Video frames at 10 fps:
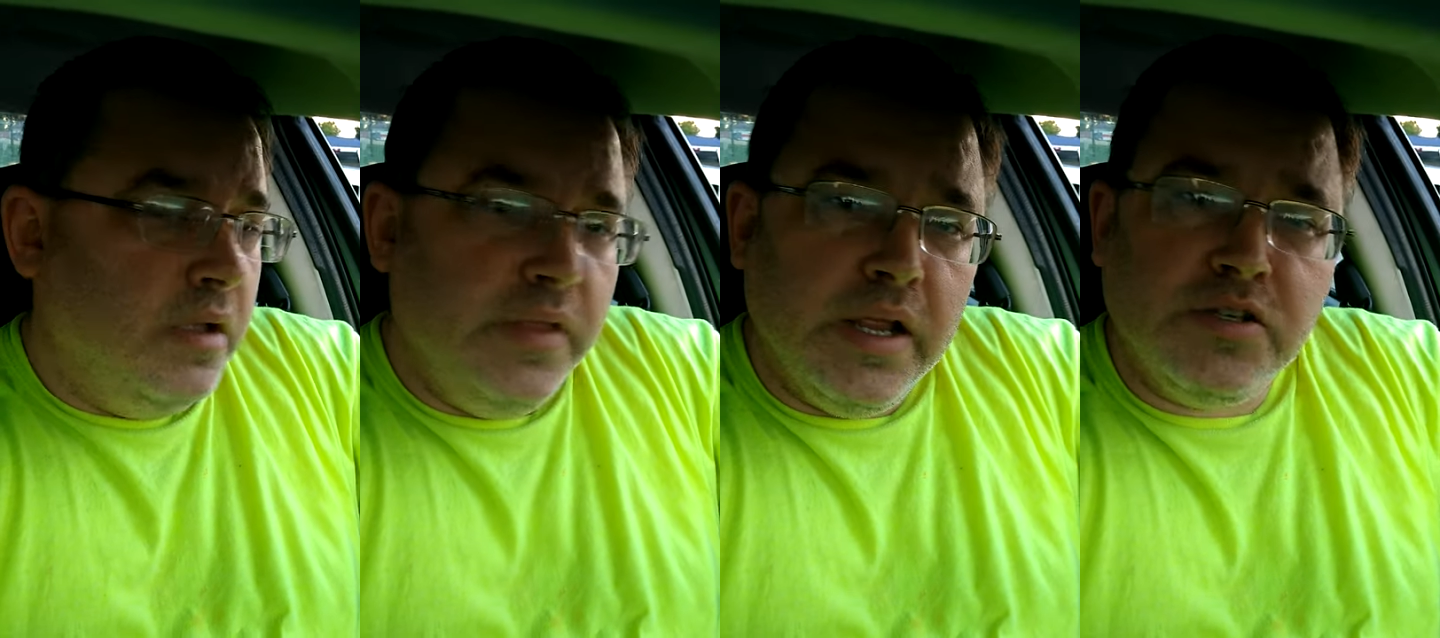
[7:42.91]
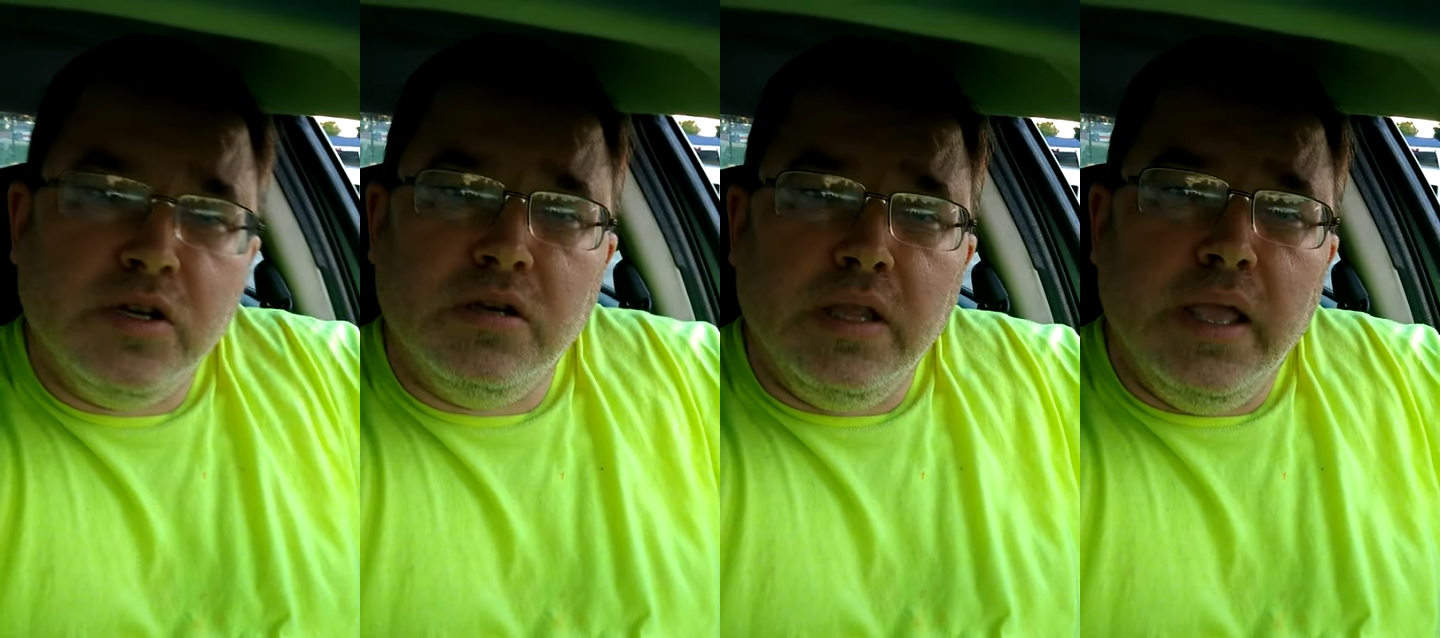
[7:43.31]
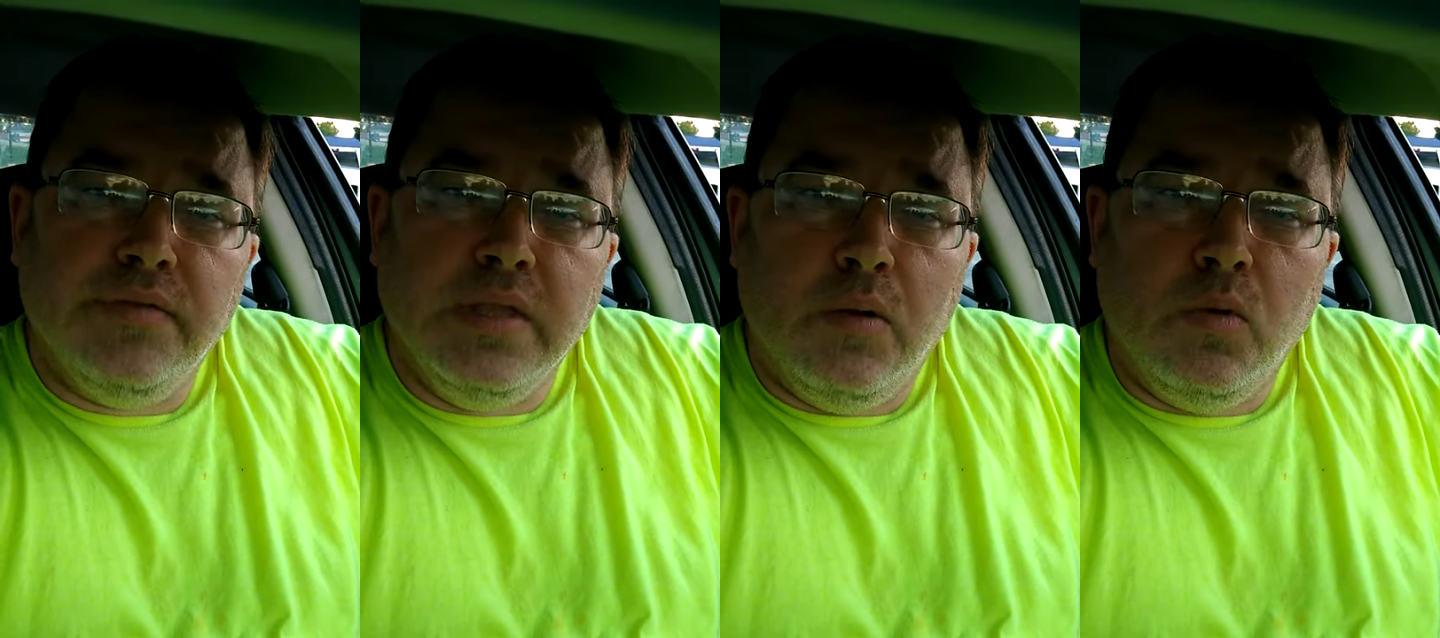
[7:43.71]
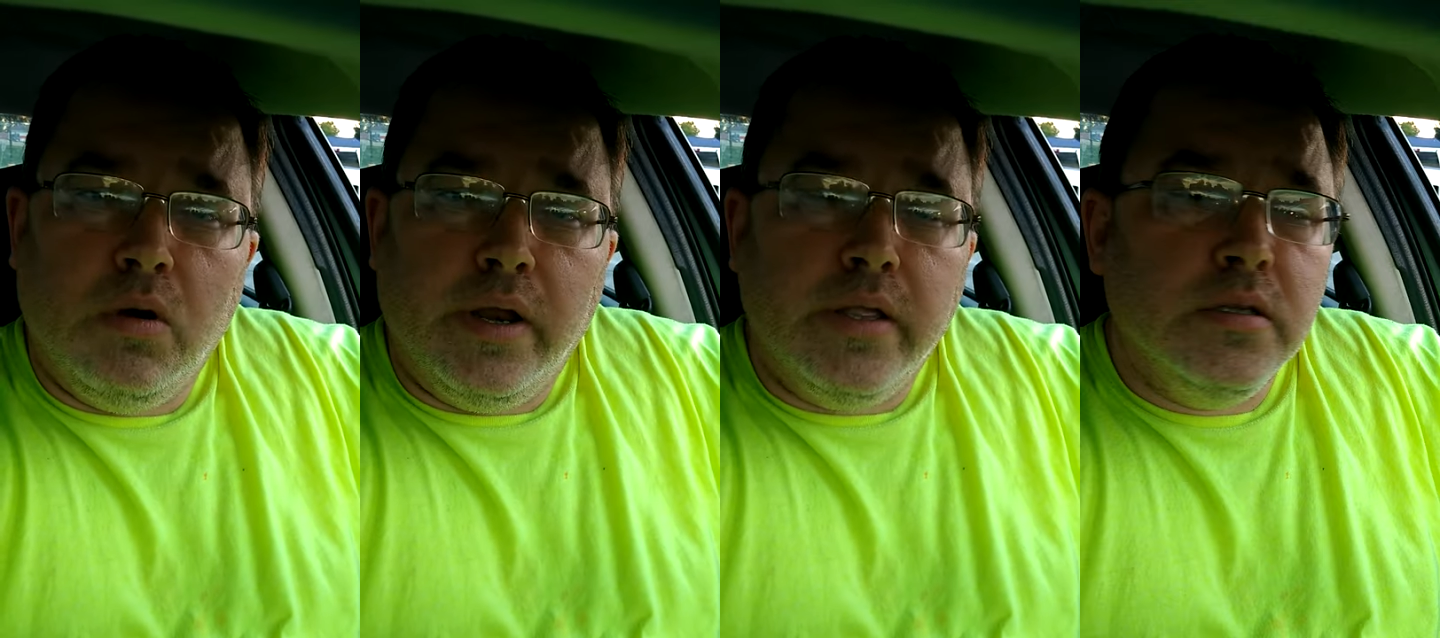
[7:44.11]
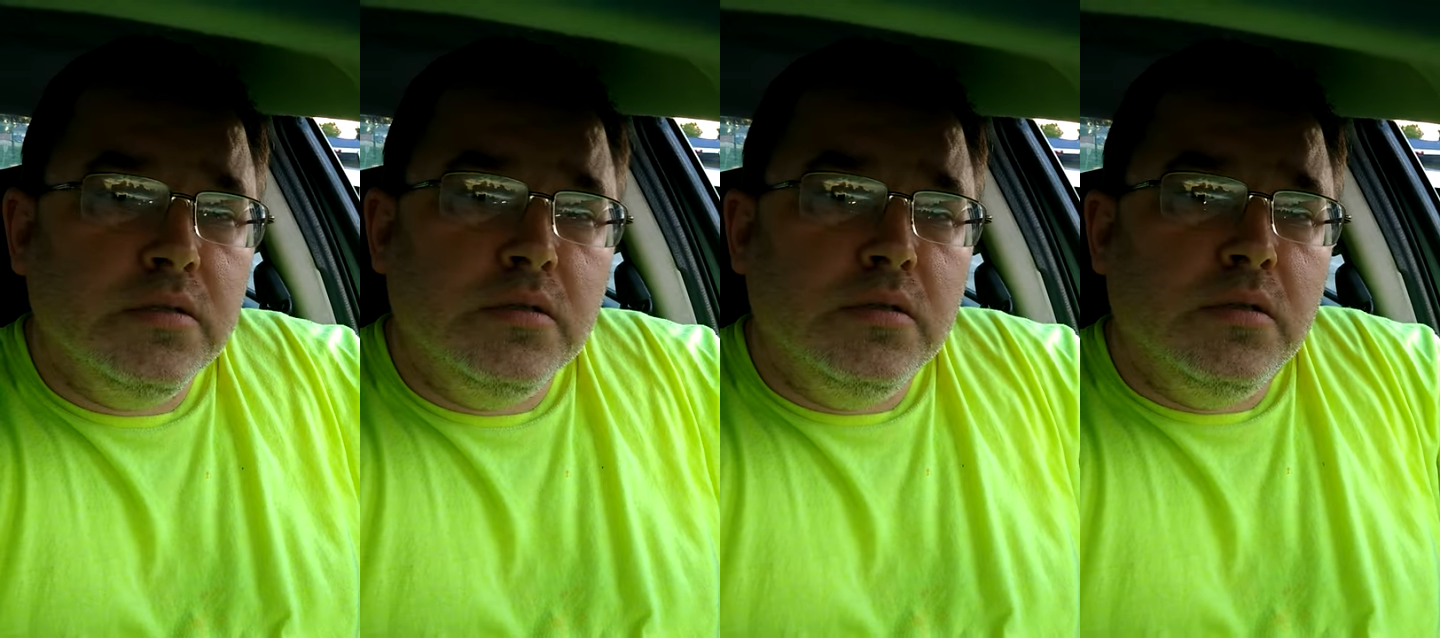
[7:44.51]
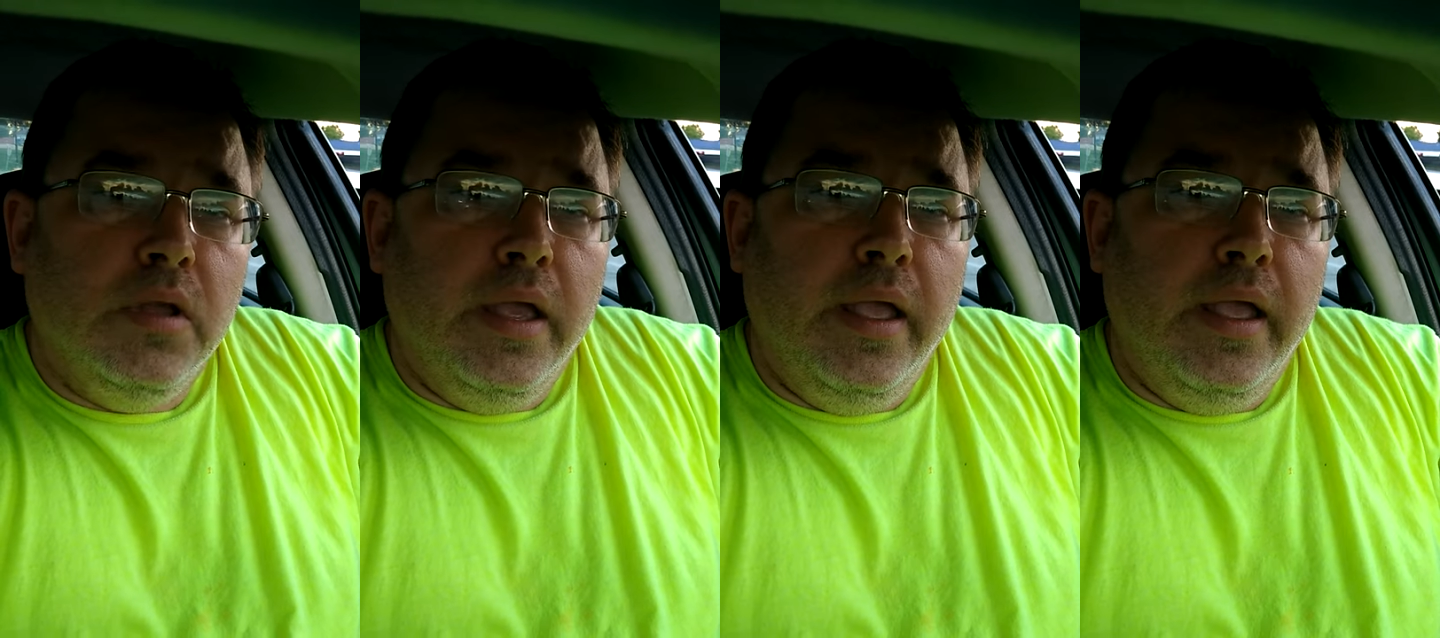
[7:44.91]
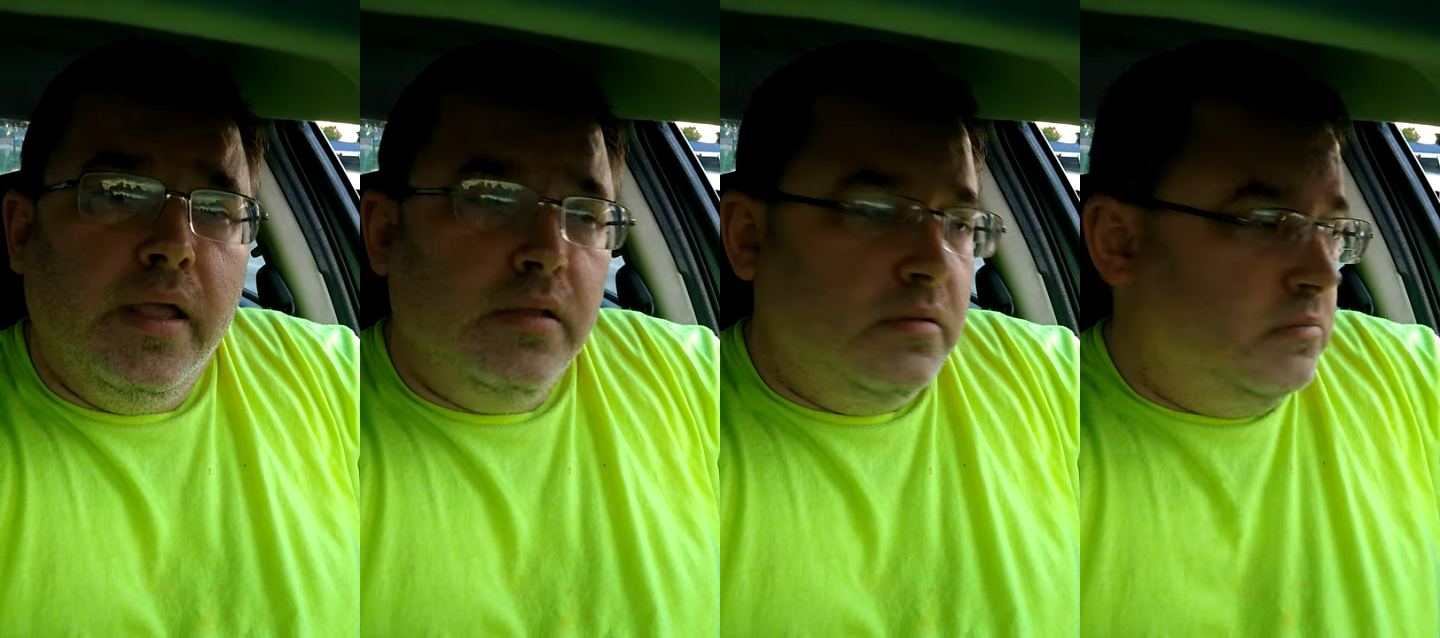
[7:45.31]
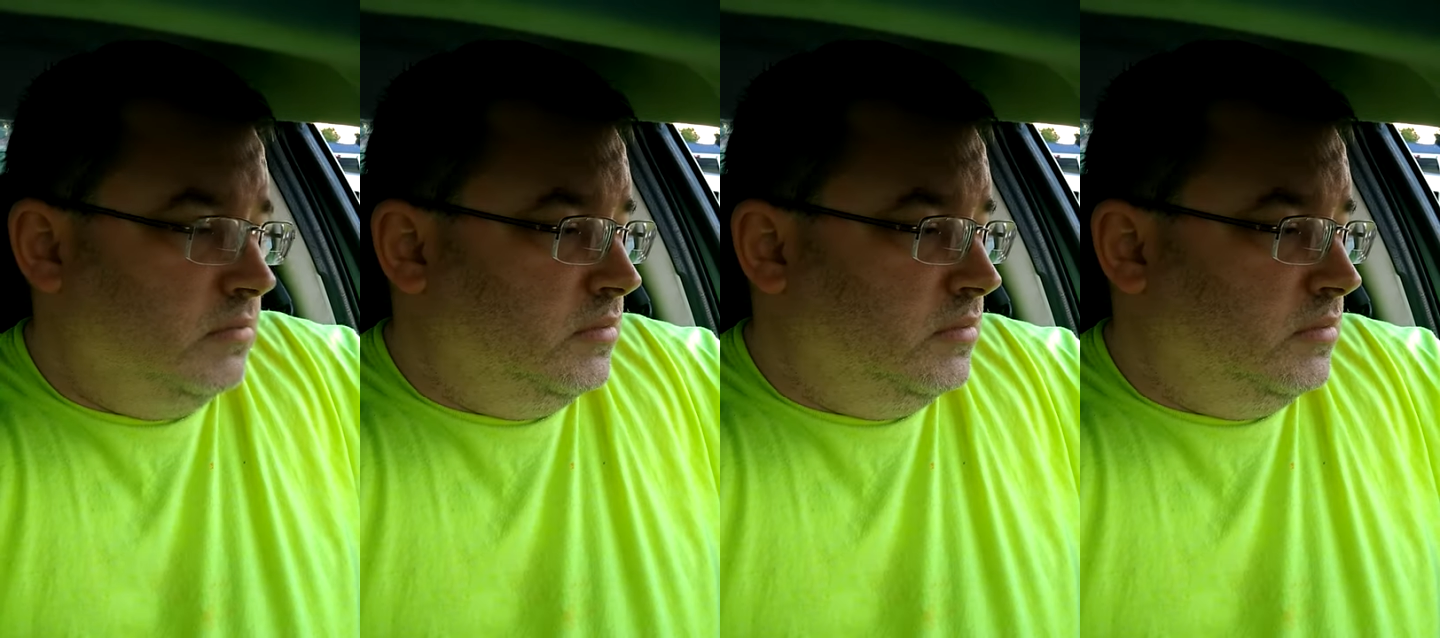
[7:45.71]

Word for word: And then I turn left, not worry. And,